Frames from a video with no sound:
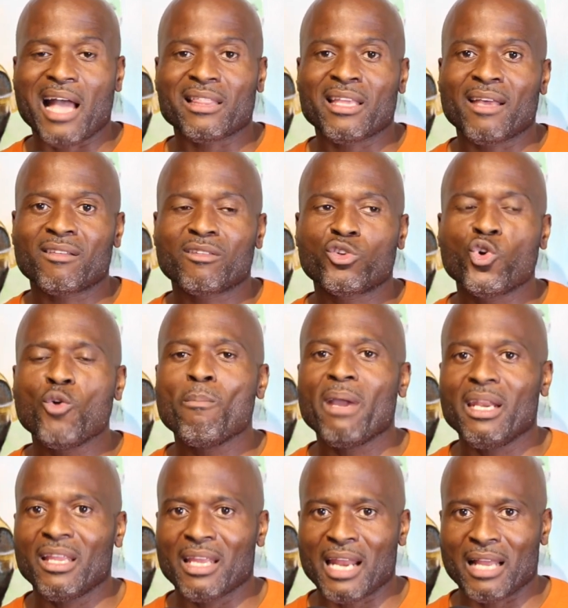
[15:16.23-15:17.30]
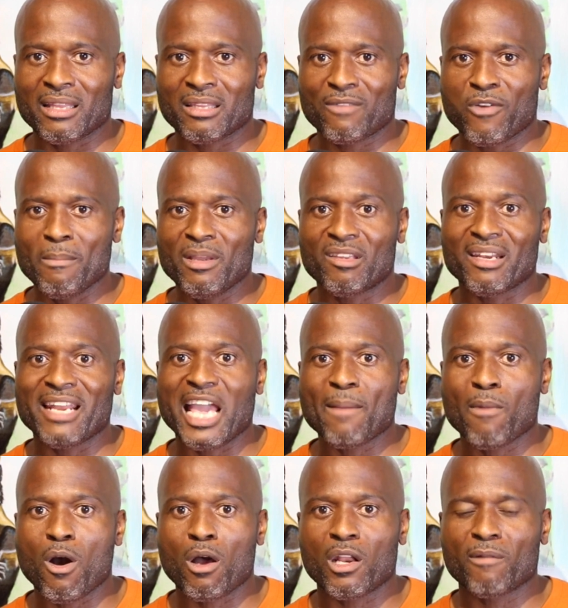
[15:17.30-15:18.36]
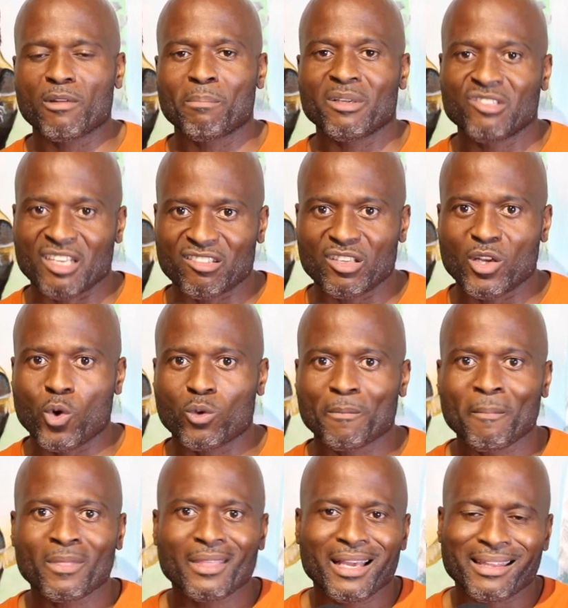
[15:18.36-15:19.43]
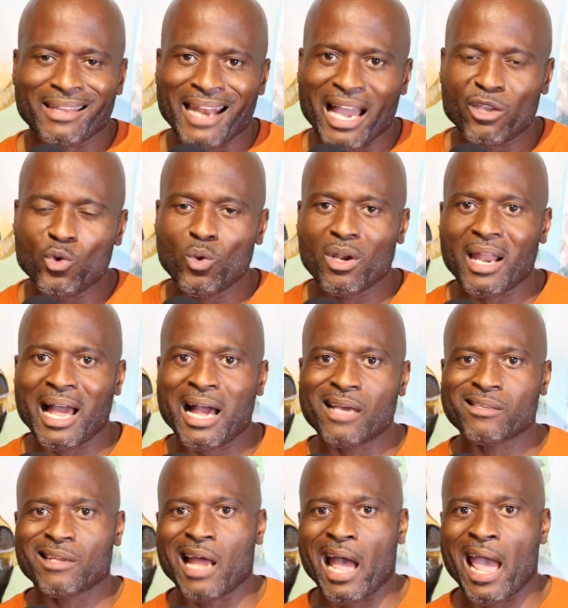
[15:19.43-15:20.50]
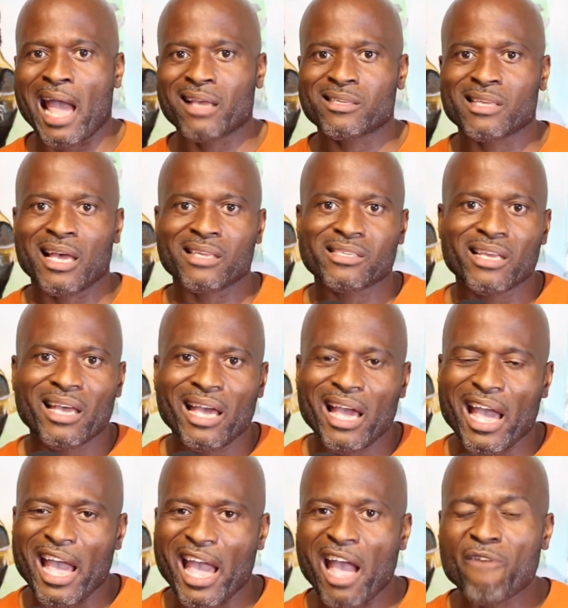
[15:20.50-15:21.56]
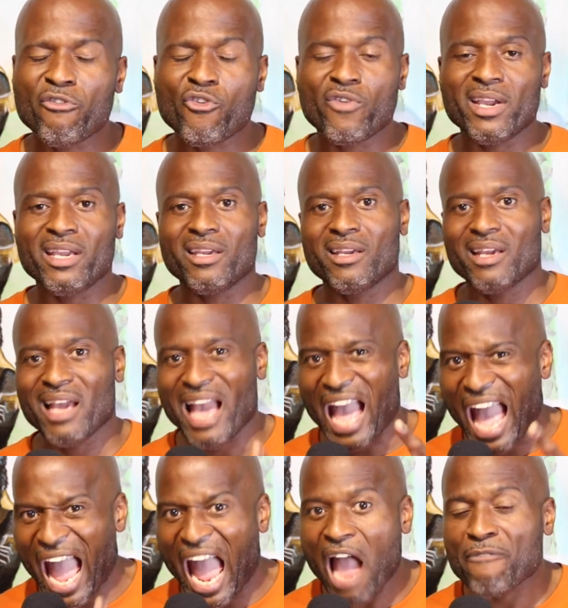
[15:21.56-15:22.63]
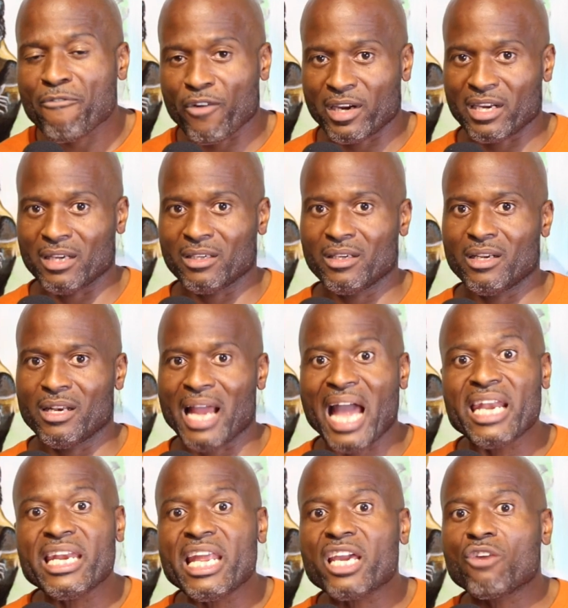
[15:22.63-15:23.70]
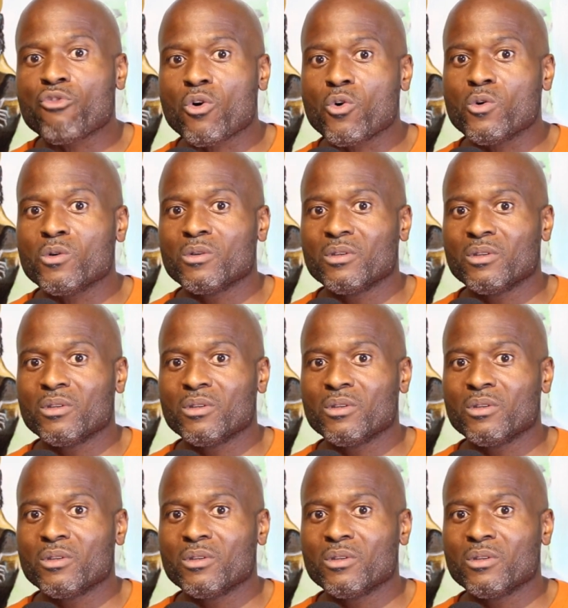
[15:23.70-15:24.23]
There's too many that for me to name all of them, but just know that I utilize and I access every African, not Negro,